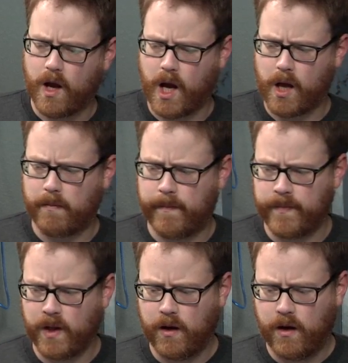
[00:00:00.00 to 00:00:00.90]

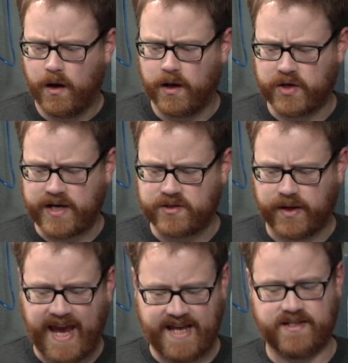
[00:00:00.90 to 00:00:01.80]
Um, okay, so
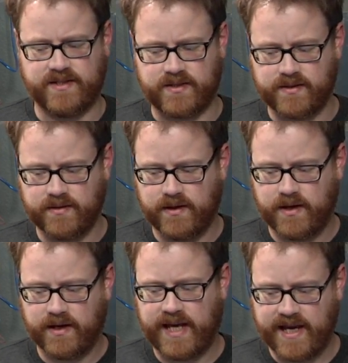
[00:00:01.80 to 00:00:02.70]
cases.
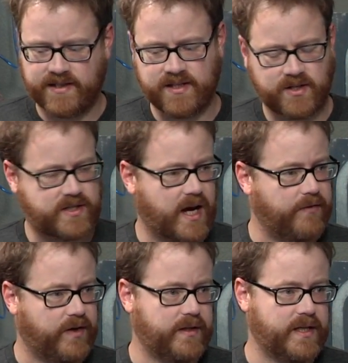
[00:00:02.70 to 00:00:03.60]
Cases are
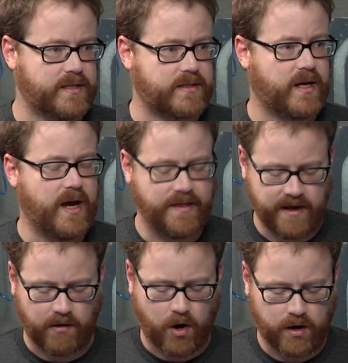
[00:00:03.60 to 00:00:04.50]
tough on this.
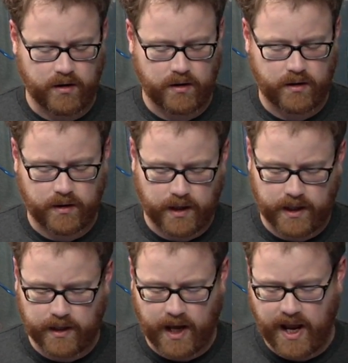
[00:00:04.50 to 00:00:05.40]
There aren't,
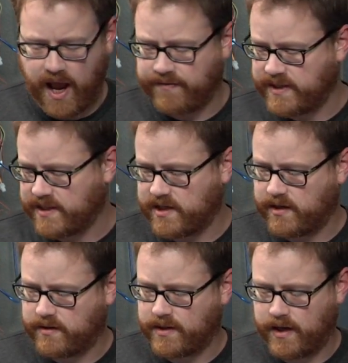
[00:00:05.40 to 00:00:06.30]
uh, I, I haven't
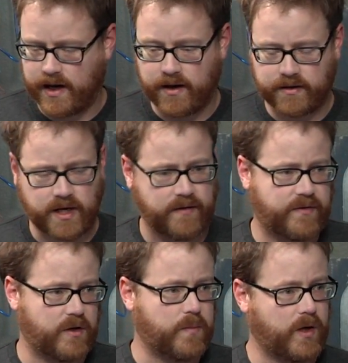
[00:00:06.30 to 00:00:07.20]
tested a ton of
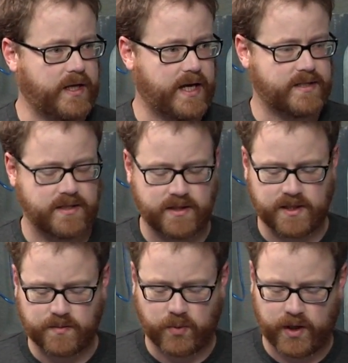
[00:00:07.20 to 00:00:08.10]
third-party cases at
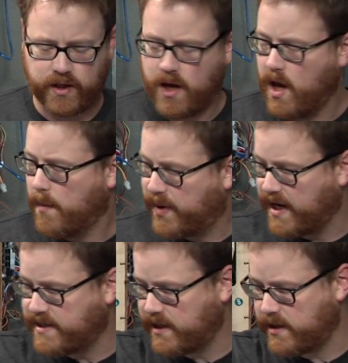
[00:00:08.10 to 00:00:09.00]
this point, but
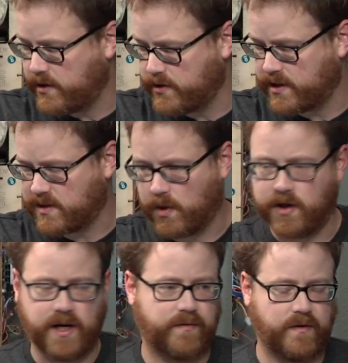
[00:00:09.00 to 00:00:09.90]
I did use a
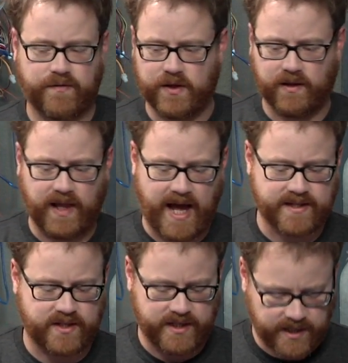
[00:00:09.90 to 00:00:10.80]
smart cover for the
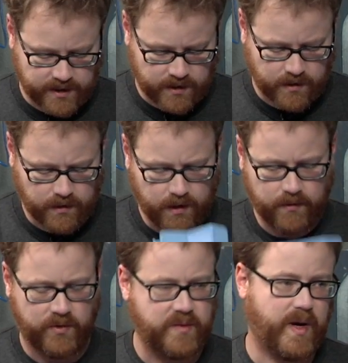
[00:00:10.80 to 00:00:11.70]
last year
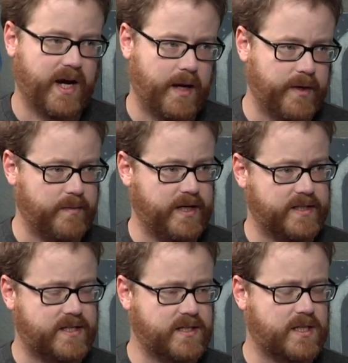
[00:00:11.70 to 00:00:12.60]
with my iPad Mini.
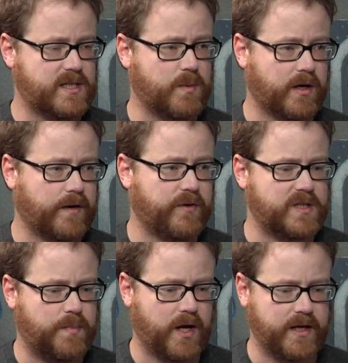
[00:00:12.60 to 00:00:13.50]
This is the smart cover.
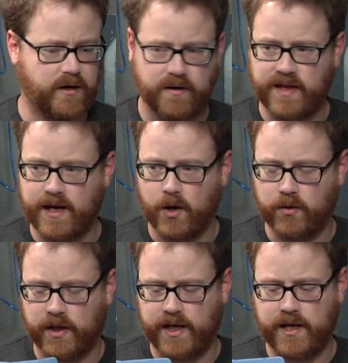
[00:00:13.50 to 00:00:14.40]
It's polyurethane
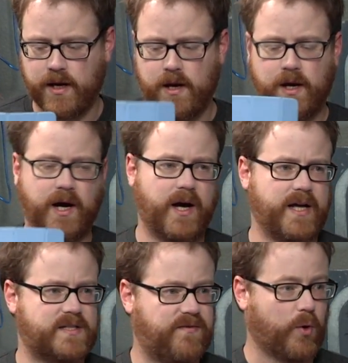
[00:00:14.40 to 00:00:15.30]
only. Uh,
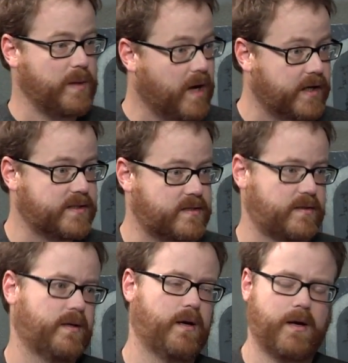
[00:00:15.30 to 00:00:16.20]
it's forty
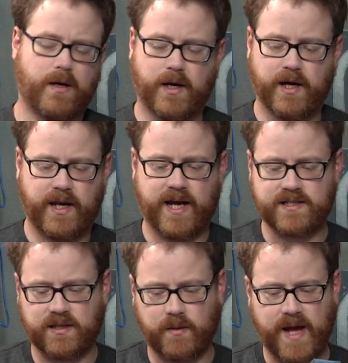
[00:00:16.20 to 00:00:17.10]
bucks. Uh, it
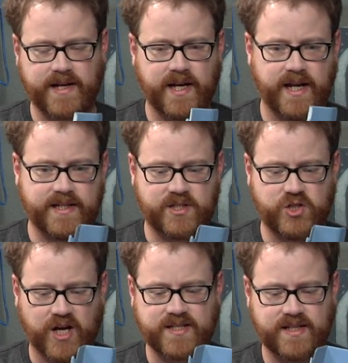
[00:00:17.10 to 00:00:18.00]
has a little magnet. It's
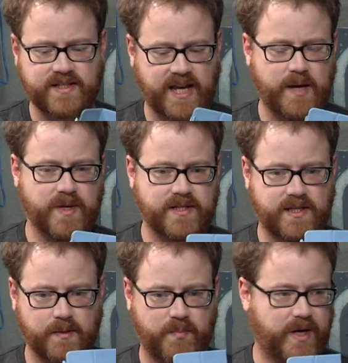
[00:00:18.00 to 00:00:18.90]
just the same as
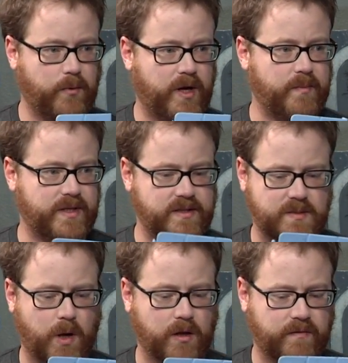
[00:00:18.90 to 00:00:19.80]
the big one, but the
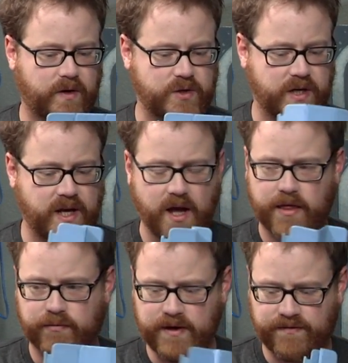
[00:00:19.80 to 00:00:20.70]
smaller version.
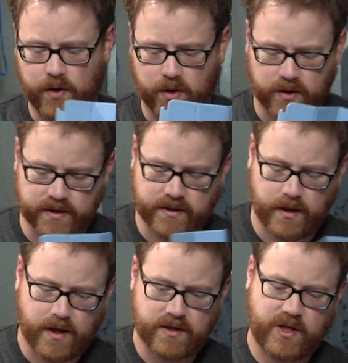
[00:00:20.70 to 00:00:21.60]
Three folds,
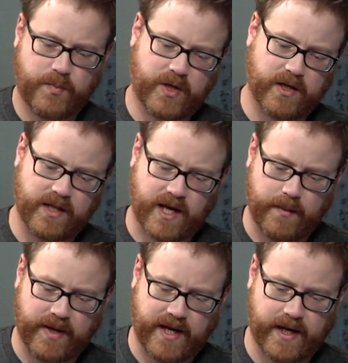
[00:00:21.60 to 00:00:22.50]
so you put it on the
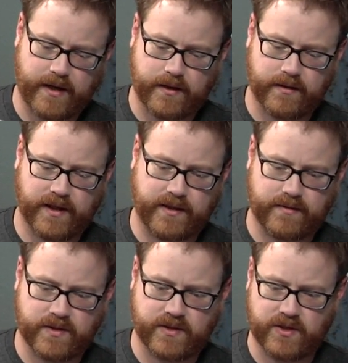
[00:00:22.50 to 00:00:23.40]
iPad, like
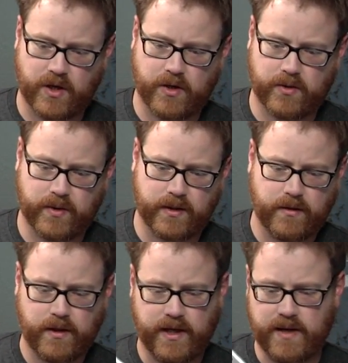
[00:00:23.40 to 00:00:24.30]
so.
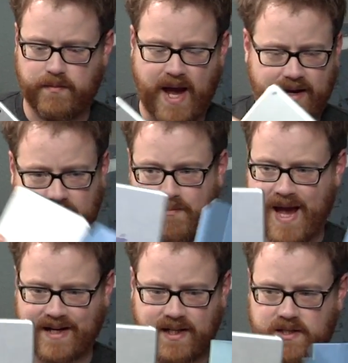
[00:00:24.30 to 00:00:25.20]
It, mag it
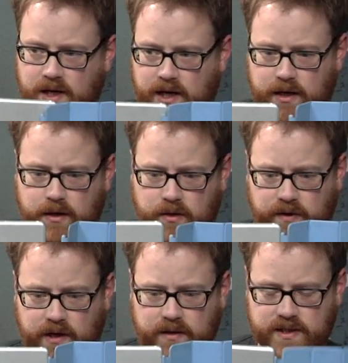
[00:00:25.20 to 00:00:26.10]
magnets on over
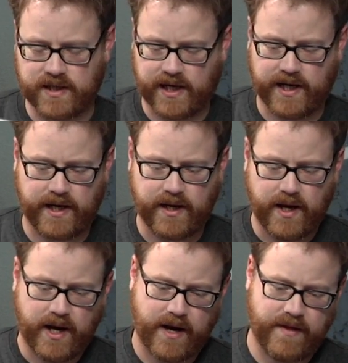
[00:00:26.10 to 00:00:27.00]
here on the side,
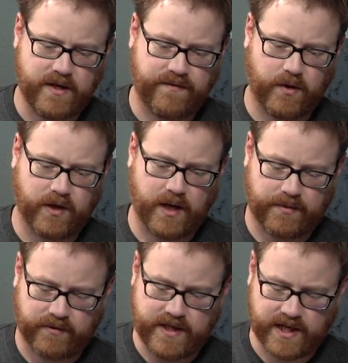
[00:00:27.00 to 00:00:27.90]
and then you fold it up
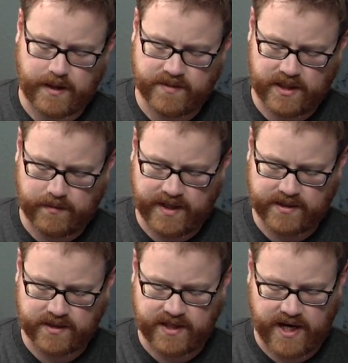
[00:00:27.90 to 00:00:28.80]
three times and it
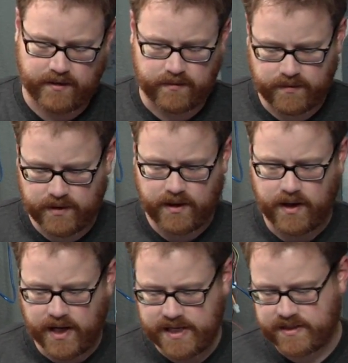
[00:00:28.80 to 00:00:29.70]
makes a stand.
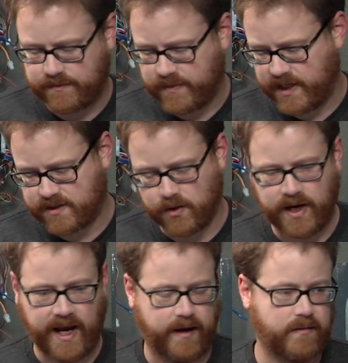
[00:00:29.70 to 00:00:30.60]
It's it's
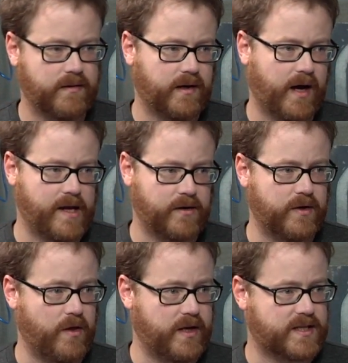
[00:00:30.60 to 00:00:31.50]
okay. I don't
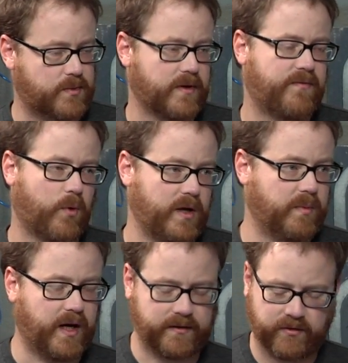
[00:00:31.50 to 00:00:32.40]
know that it's worth forty
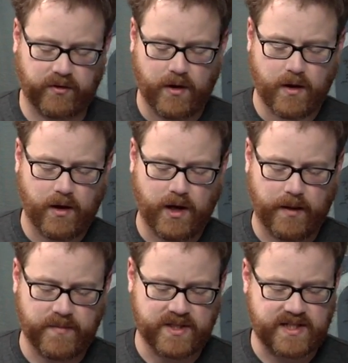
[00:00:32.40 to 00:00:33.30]
bucks.
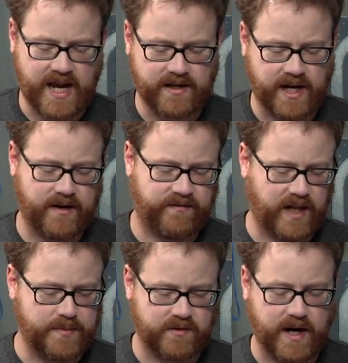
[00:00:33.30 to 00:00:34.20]
Um, the stand kind of
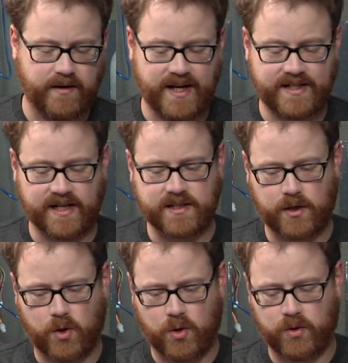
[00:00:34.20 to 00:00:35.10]
flops around. It doesn't
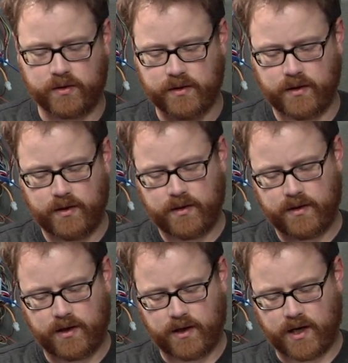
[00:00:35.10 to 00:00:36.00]
hold
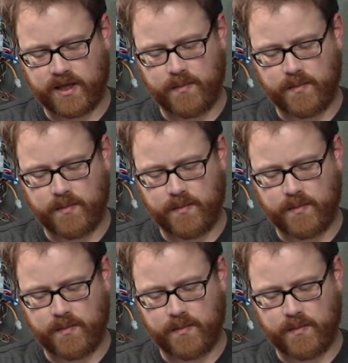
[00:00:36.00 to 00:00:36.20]
on